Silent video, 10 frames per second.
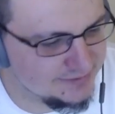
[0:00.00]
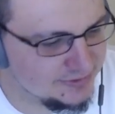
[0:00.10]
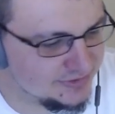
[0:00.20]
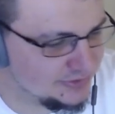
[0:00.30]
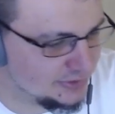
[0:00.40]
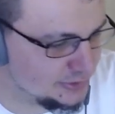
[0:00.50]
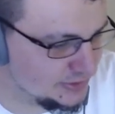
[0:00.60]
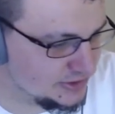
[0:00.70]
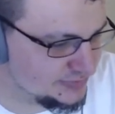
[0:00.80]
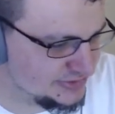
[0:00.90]
in the country at
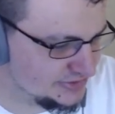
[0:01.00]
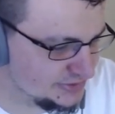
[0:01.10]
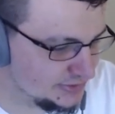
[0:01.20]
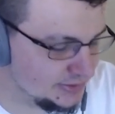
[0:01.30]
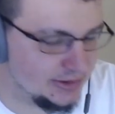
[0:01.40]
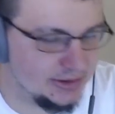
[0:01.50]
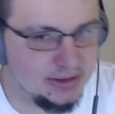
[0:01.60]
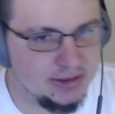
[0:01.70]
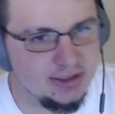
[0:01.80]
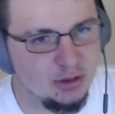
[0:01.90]
his position.
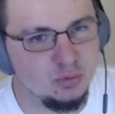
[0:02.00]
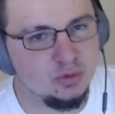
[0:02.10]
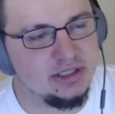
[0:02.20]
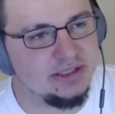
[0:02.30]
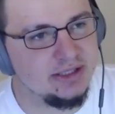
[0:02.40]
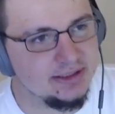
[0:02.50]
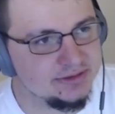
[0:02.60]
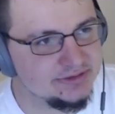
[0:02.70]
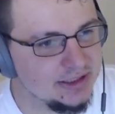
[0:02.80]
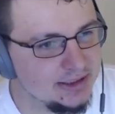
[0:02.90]
I really like this
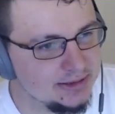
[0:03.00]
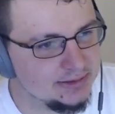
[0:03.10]
guy.